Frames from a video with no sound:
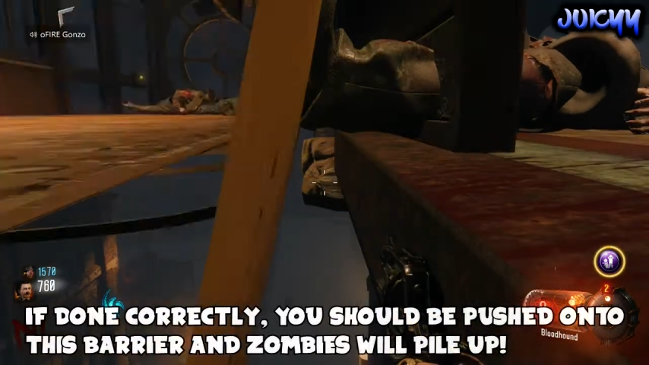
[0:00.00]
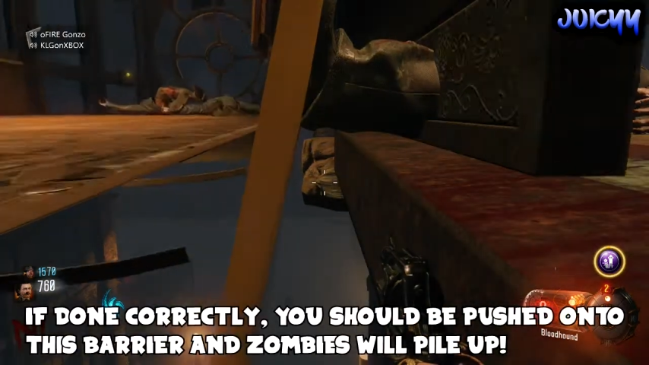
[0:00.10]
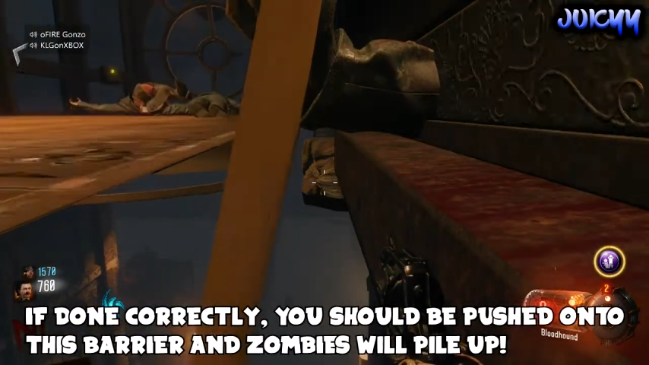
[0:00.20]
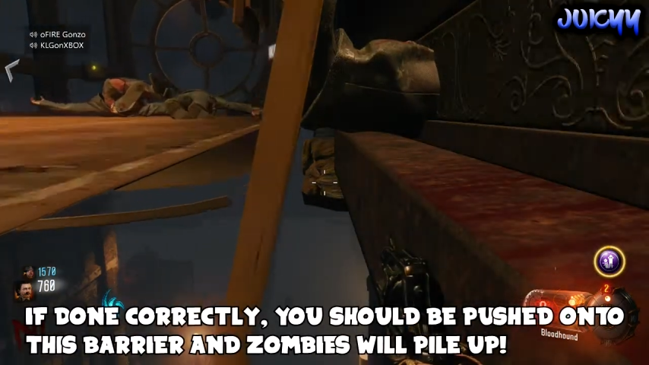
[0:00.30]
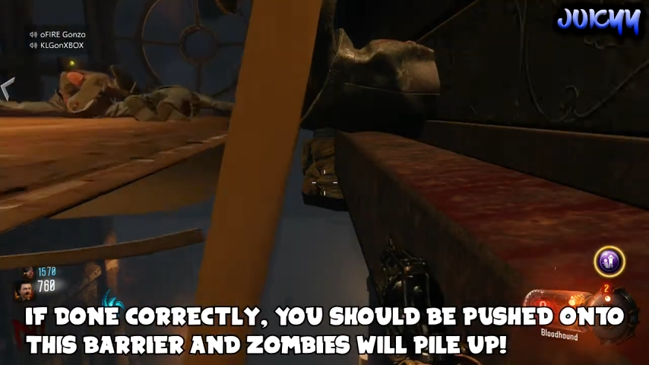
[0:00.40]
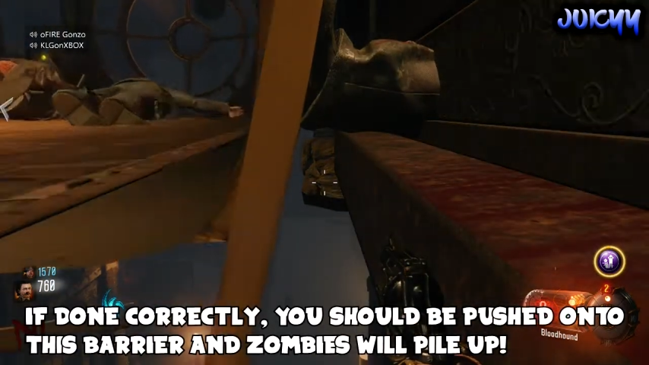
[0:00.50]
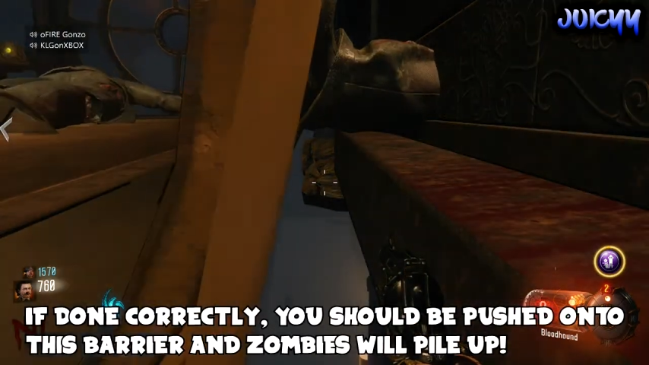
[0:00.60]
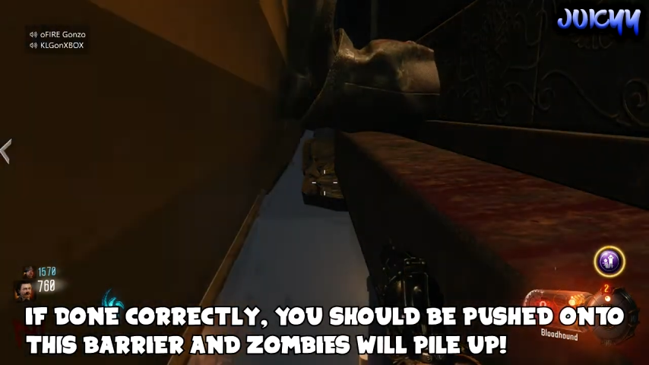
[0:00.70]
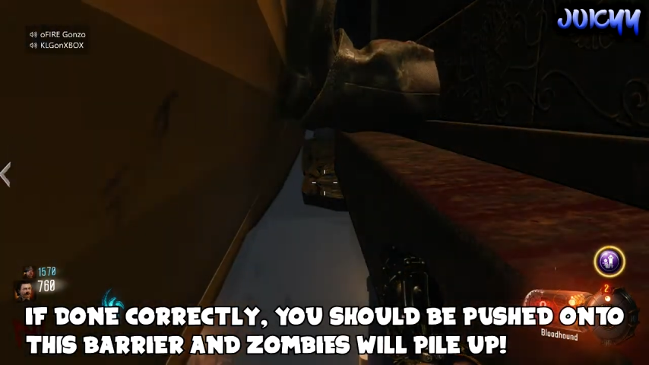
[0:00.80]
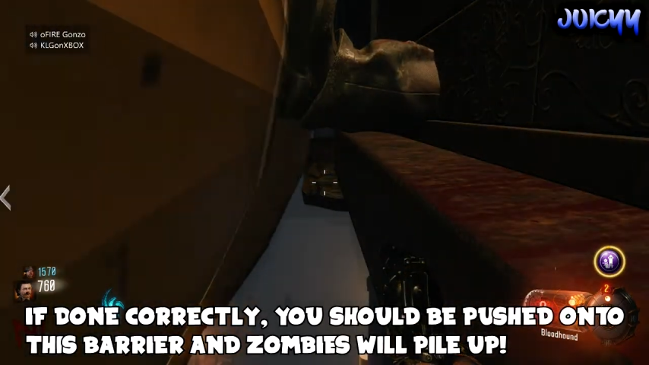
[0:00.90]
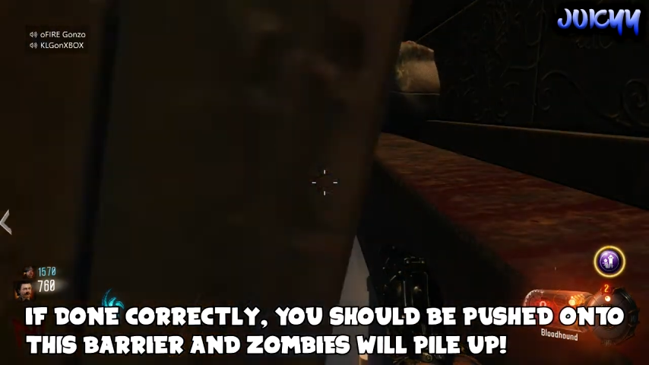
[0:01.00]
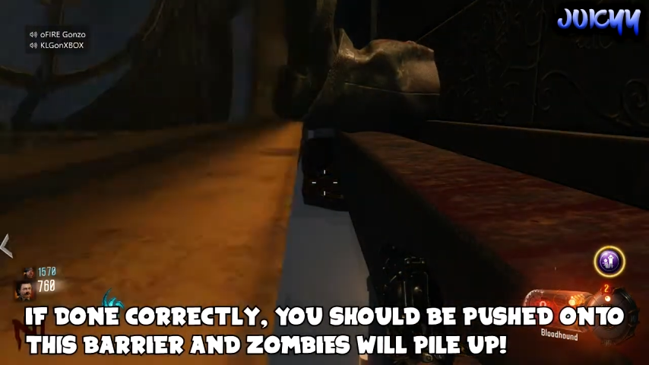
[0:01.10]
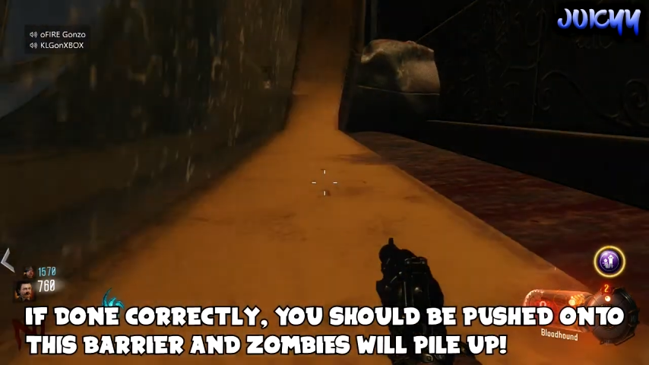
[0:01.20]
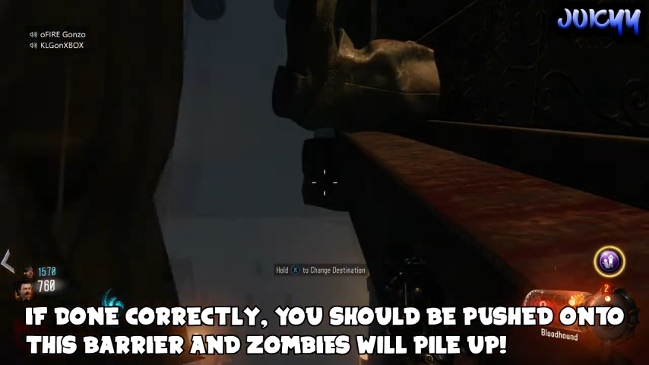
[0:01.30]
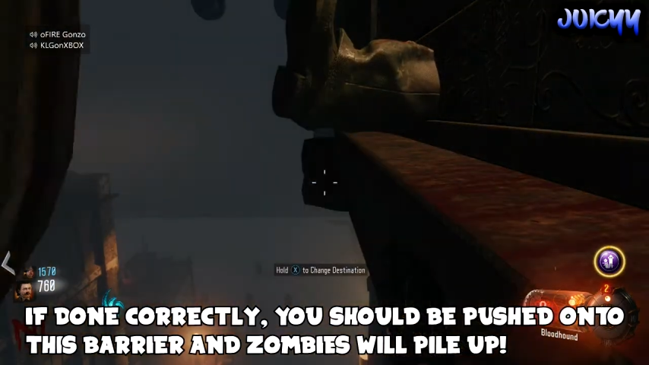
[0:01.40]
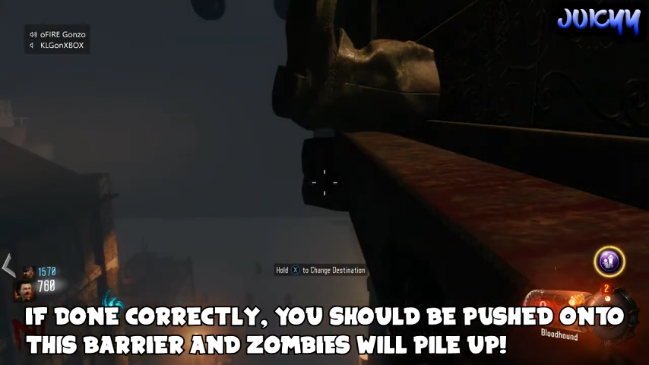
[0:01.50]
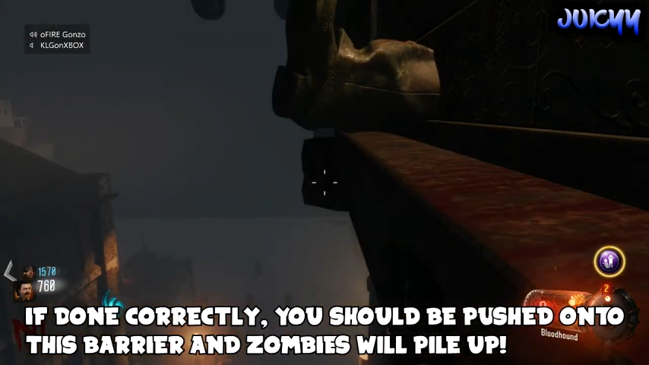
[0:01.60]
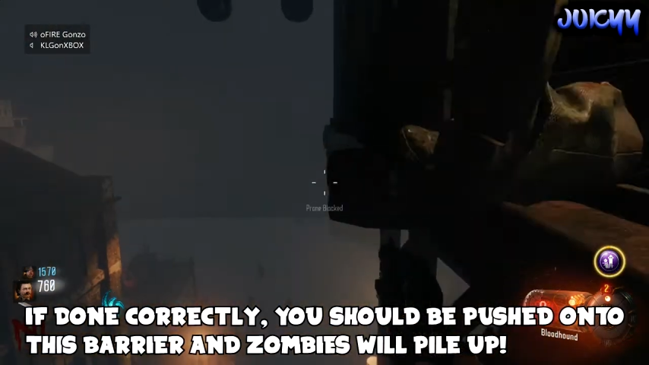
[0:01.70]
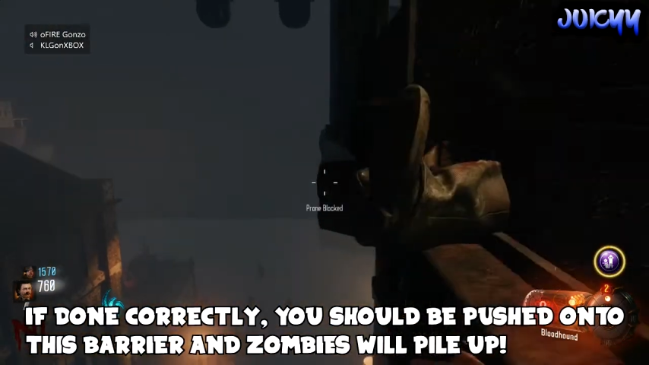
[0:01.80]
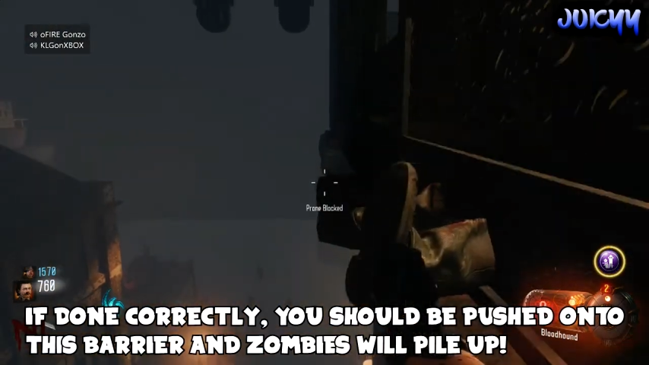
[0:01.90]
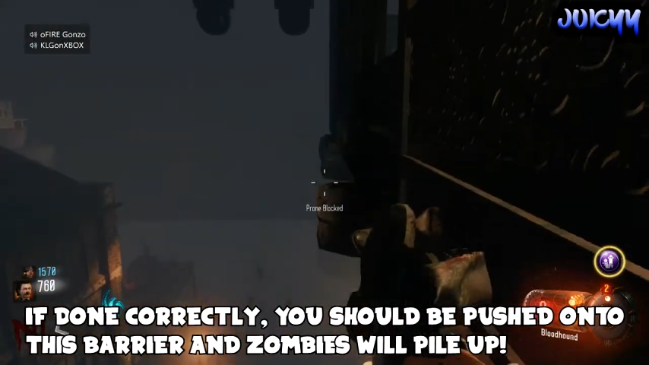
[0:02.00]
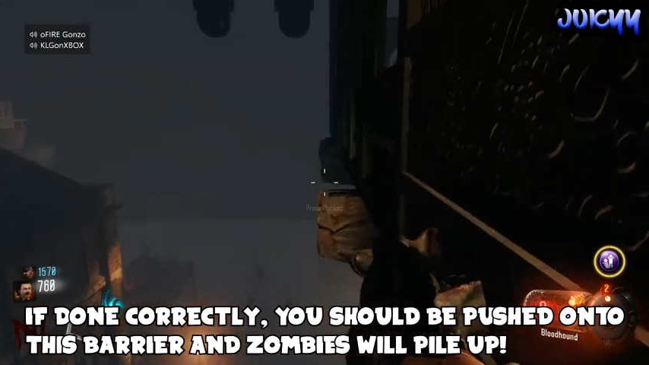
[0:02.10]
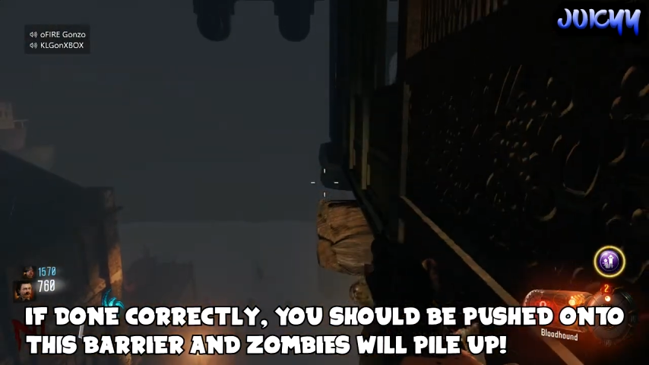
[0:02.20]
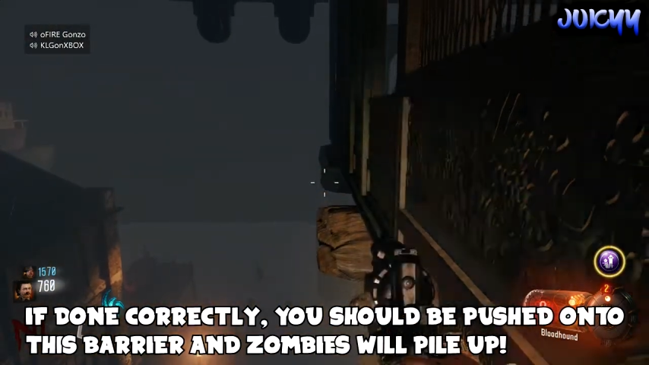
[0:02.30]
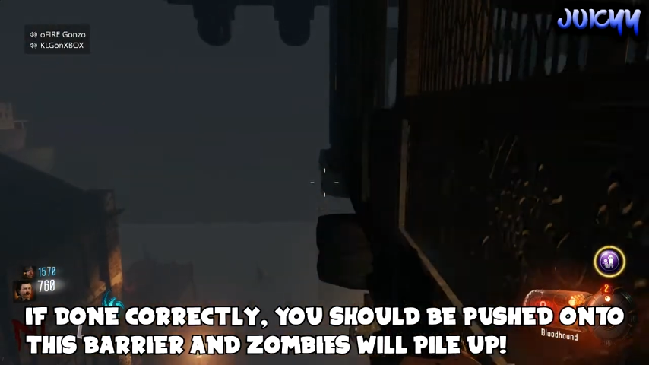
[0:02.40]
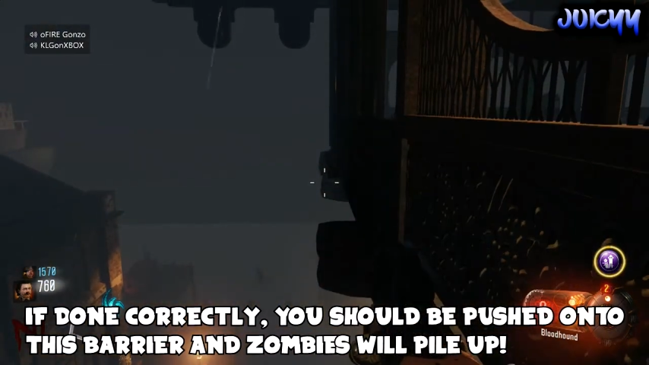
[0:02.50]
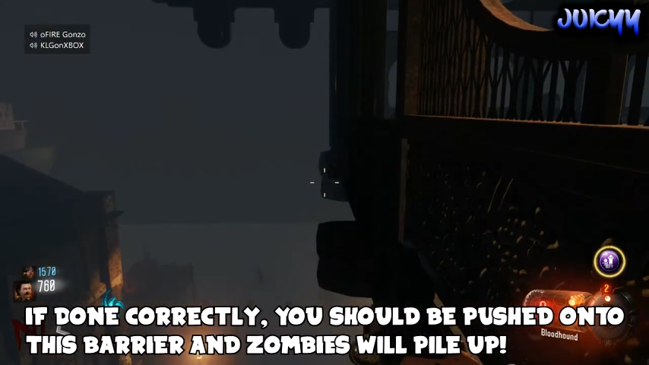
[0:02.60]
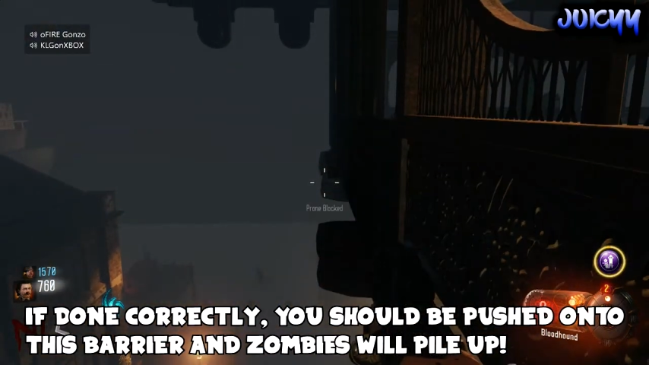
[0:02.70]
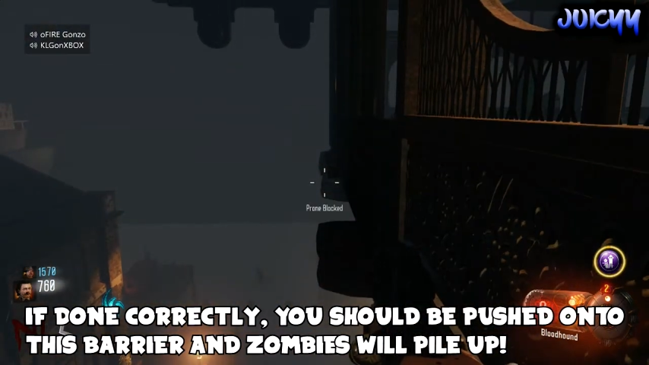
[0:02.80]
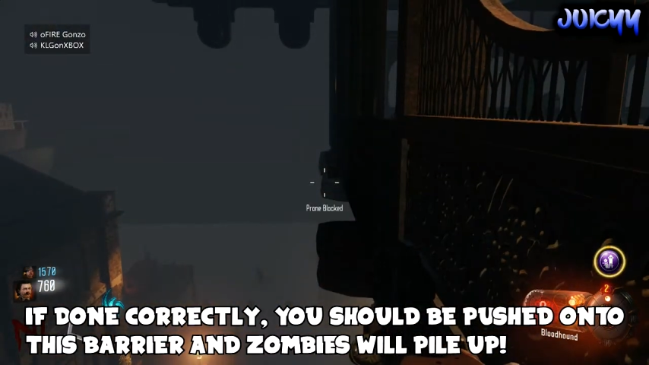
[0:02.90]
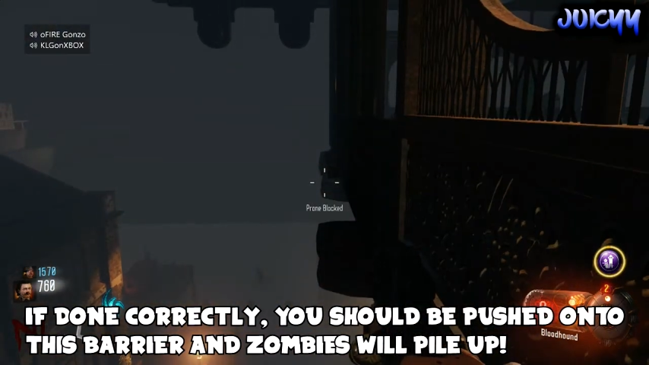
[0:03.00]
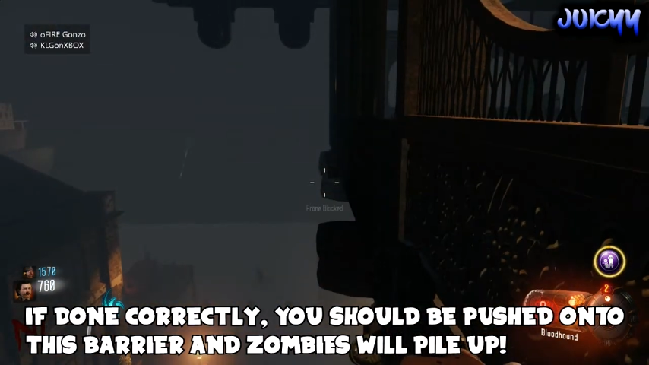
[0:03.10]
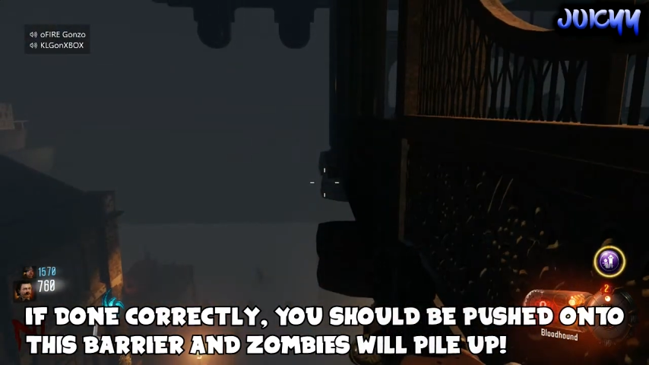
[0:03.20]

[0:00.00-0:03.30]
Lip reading: (no speaker visible)